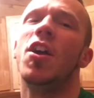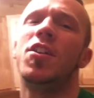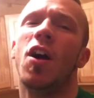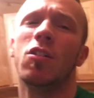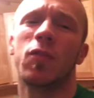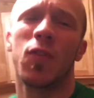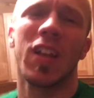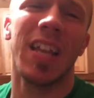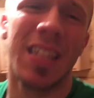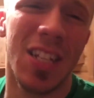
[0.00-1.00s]
don't
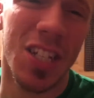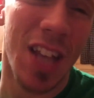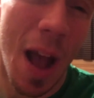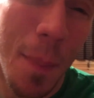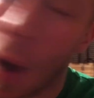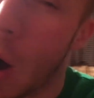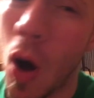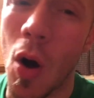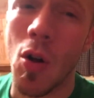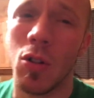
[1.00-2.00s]
forget to shop
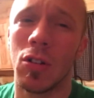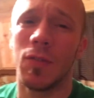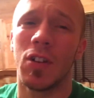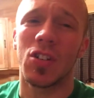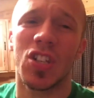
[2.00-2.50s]
all of your